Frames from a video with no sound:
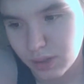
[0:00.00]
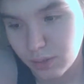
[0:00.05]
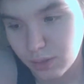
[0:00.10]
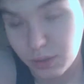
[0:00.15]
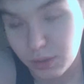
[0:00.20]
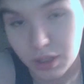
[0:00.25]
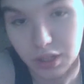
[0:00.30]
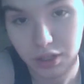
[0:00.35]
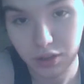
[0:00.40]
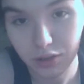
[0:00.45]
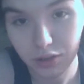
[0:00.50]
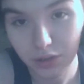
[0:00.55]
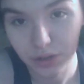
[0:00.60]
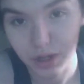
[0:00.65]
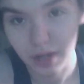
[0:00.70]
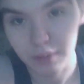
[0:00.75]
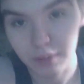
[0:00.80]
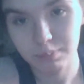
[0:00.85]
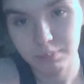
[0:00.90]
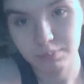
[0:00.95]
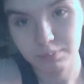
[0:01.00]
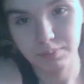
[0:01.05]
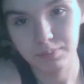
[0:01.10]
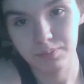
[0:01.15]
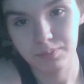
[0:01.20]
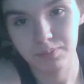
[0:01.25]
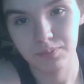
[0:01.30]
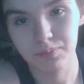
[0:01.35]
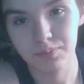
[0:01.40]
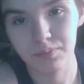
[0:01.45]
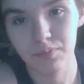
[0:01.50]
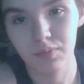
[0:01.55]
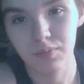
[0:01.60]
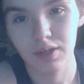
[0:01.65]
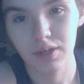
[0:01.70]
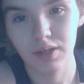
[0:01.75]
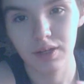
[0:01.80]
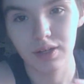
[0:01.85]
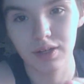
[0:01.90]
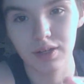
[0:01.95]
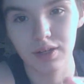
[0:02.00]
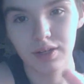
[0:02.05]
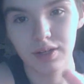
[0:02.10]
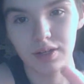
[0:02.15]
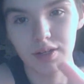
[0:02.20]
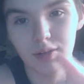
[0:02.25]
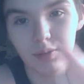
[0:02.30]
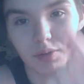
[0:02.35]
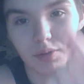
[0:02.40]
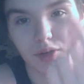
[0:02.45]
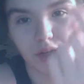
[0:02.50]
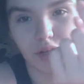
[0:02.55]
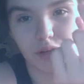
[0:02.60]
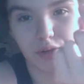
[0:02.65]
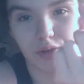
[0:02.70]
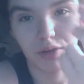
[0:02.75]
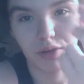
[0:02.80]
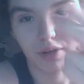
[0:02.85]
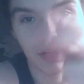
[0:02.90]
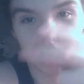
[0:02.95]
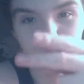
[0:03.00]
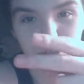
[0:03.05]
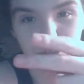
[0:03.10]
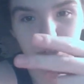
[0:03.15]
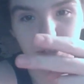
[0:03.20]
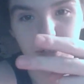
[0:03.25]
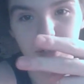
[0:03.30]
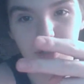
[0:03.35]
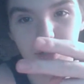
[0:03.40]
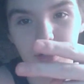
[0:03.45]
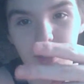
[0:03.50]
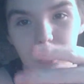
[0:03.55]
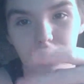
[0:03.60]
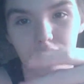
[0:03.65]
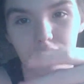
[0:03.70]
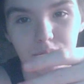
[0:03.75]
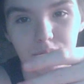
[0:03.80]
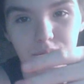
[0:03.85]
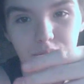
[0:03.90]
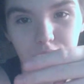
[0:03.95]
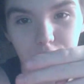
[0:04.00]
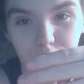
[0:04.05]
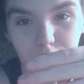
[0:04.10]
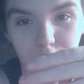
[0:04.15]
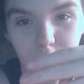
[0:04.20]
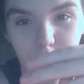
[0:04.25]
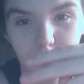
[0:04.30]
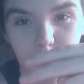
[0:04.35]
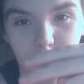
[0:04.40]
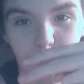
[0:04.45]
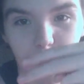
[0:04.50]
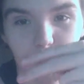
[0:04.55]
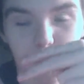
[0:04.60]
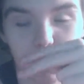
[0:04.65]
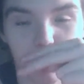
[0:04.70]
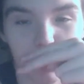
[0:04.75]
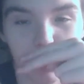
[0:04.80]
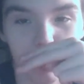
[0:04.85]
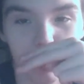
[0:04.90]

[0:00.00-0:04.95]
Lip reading: we need to know your name. We need to know your age. How old you are.